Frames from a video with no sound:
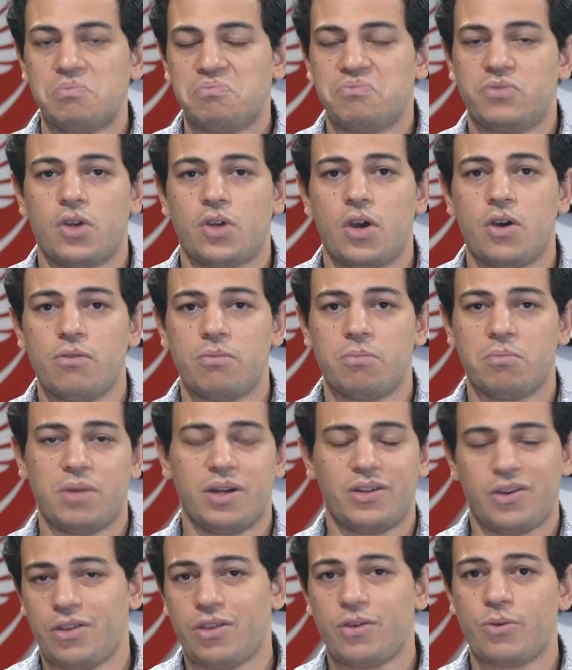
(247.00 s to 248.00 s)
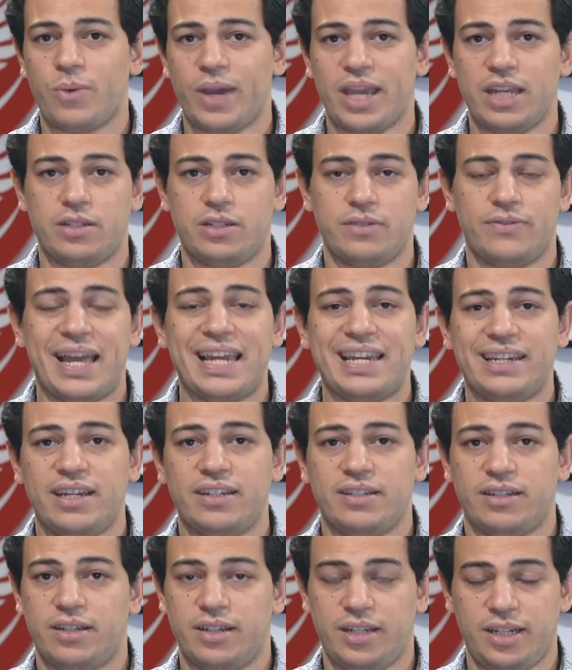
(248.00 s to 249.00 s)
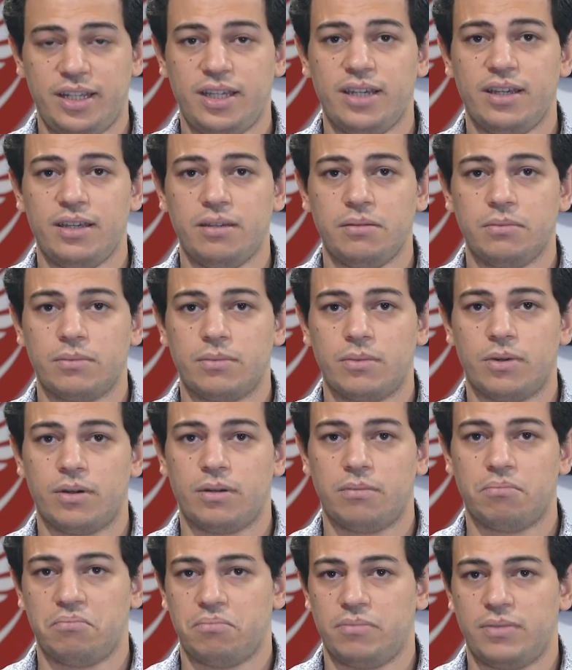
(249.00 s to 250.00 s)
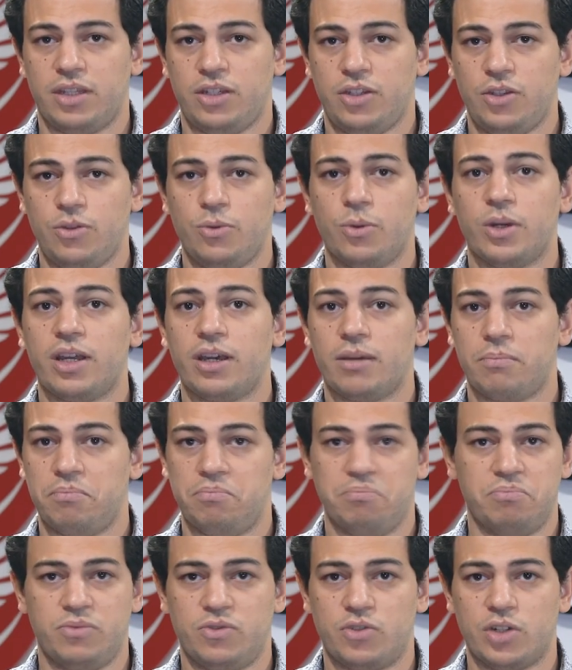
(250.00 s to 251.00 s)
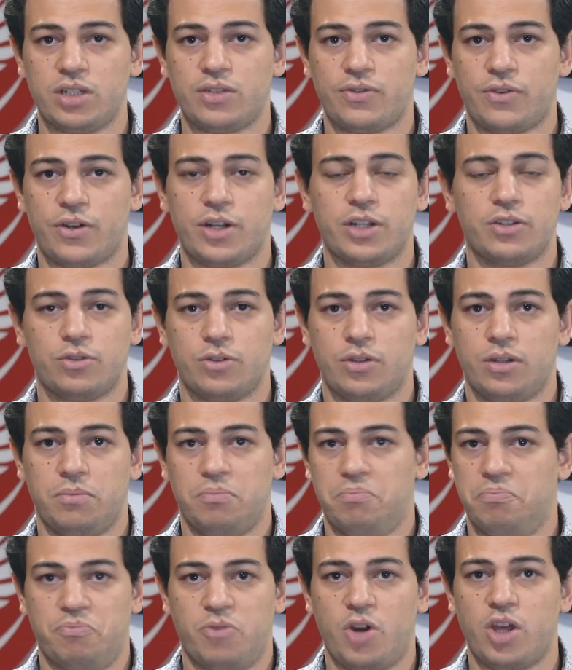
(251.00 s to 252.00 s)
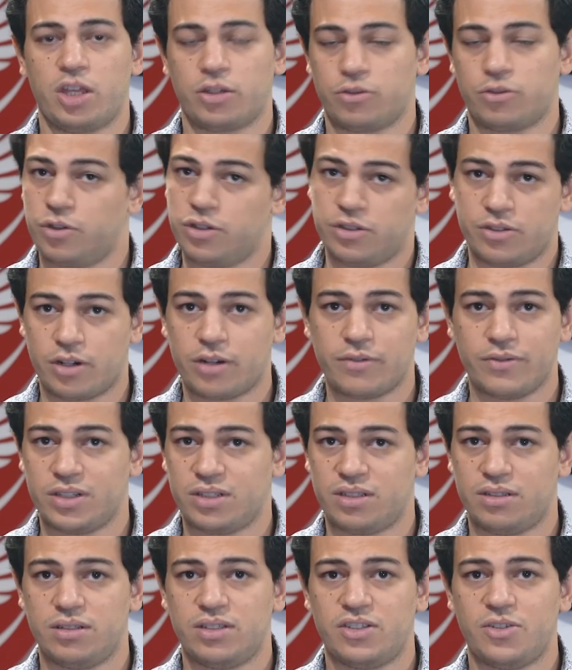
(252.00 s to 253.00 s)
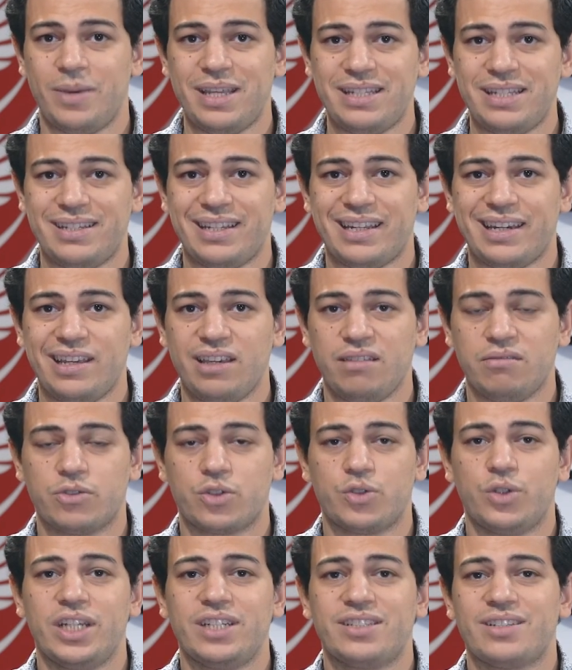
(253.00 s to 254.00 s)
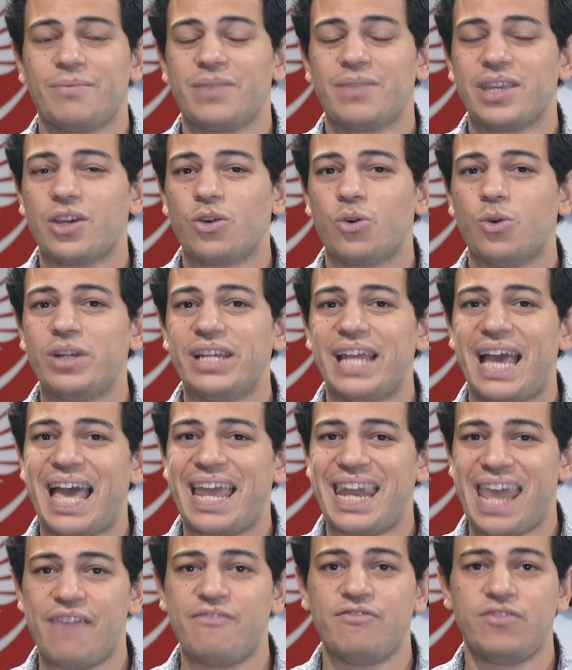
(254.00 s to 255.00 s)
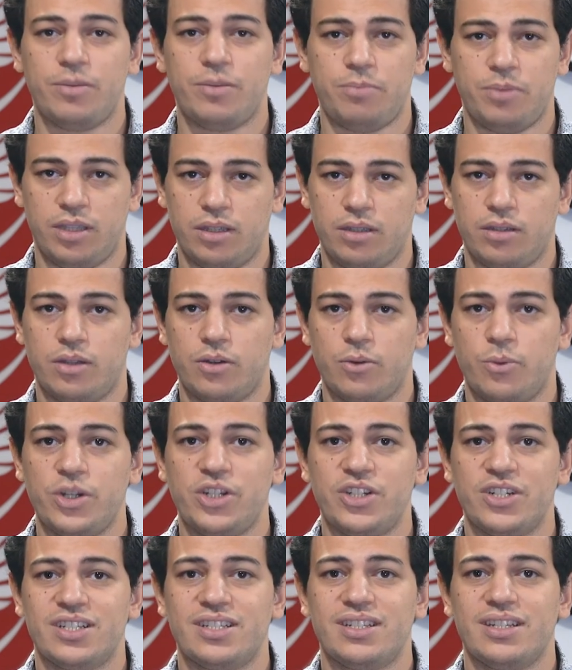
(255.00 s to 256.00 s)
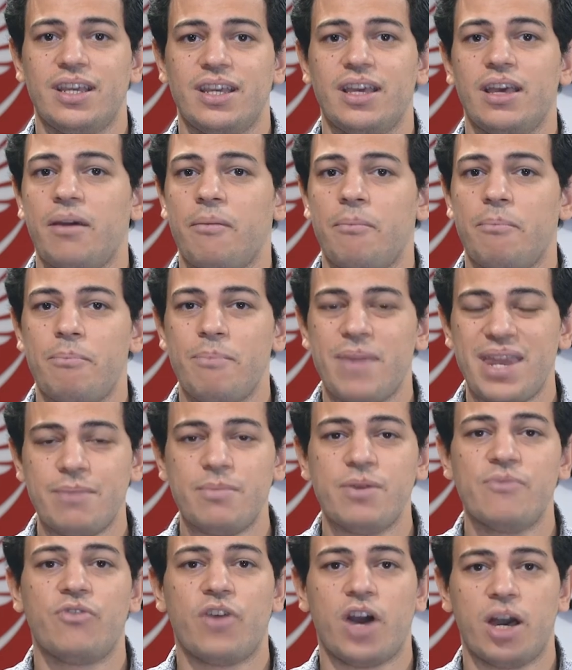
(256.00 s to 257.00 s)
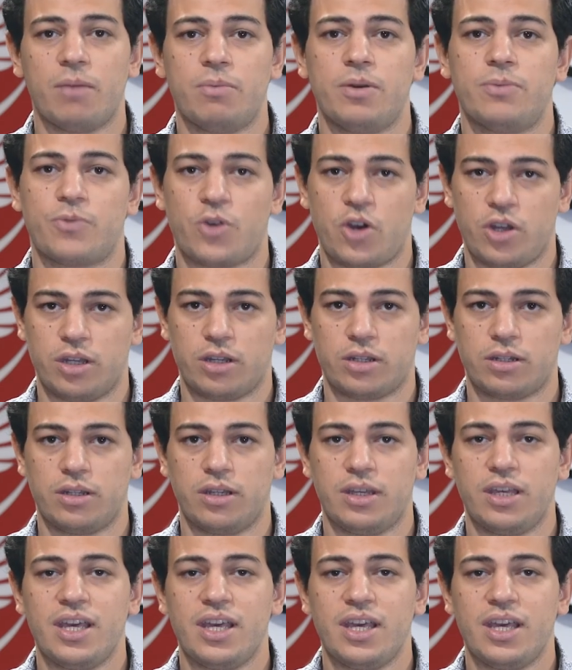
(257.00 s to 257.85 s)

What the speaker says: So another way to validate an idea that you want to transfer into a product or a service is to basically create something called an MVP, which is minimum viable product.